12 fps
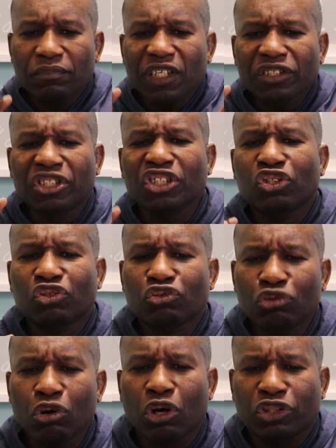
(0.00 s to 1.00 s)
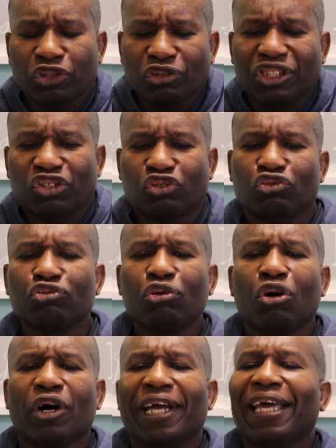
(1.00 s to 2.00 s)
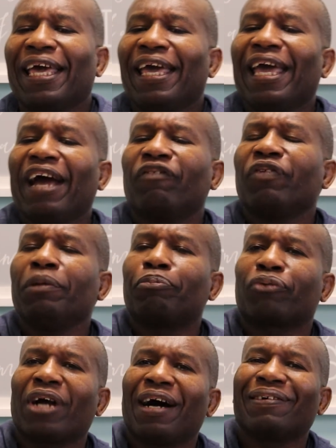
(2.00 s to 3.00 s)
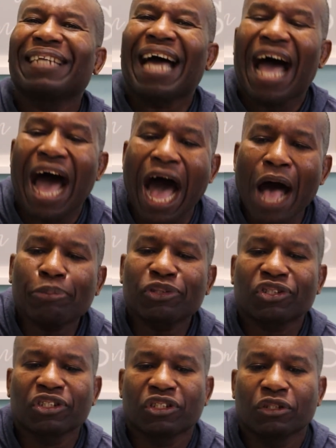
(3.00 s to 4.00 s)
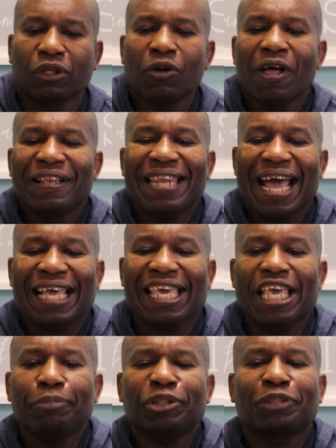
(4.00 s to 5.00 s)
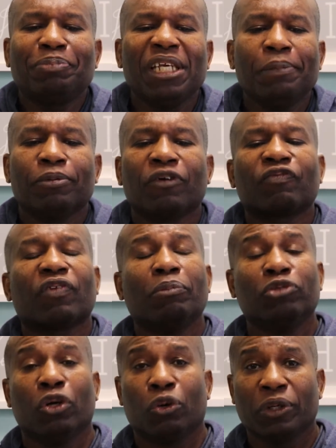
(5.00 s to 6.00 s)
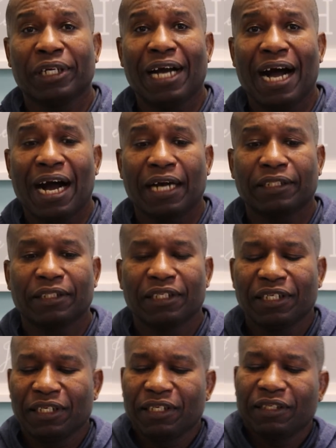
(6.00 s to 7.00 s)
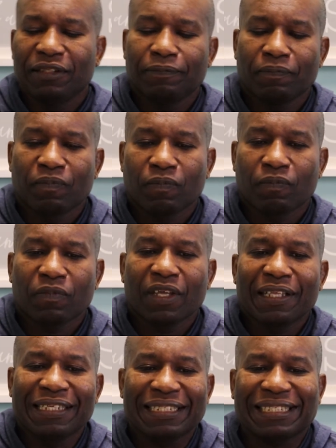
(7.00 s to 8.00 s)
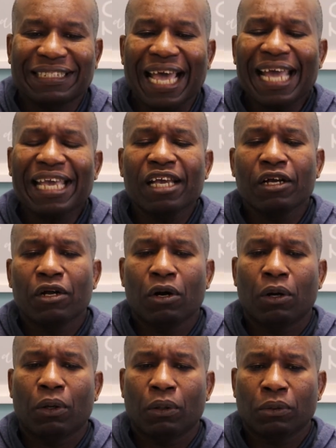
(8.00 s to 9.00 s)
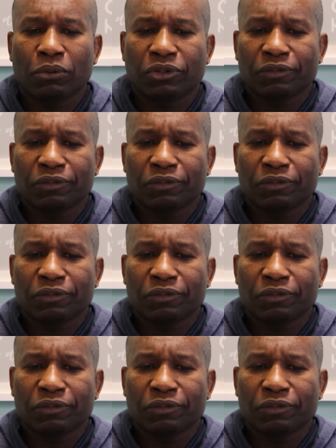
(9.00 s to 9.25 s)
to destroy every proud obstacle that keeps people from knowing God. The second goal